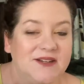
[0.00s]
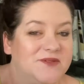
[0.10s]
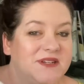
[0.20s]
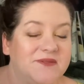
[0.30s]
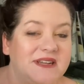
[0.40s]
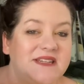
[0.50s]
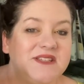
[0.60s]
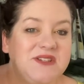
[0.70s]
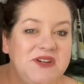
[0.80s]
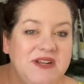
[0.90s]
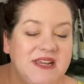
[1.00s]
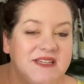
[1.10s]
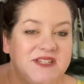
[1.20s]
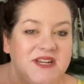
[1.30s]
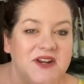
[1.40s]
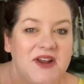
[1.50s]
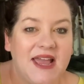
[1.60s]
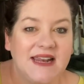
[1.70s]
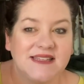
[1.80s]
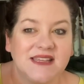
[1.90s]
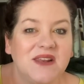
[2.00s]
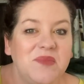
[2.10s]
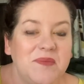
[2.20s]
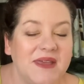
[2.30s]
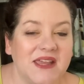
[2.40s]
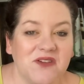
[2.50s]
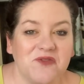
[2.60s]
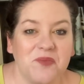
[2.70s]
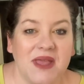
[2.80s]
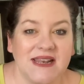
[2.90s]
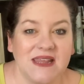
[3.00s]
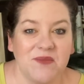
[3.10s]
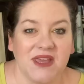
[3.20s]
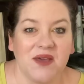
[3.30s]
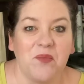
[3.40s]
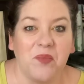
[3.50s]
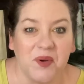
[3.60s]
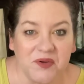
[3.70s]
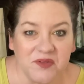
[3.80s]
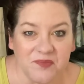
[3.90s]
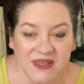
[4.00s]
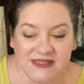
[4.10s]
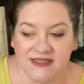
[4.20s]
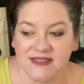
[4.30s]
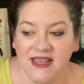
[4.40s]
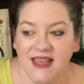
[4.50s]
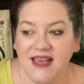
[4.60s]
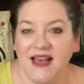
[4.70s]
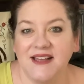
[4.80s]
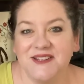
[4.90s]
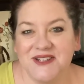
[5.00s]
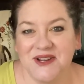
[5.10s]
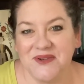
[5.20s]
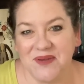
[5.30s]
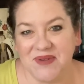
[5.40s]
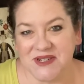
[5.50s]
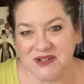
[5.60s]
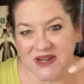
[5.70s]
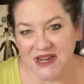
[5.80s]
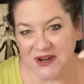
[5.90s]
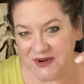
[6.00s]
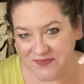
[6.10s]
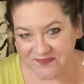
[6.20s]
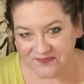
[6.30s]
which I wanted to start next year, and it's going to be big enough for Pandemic. Both pieces. I'll show a picture here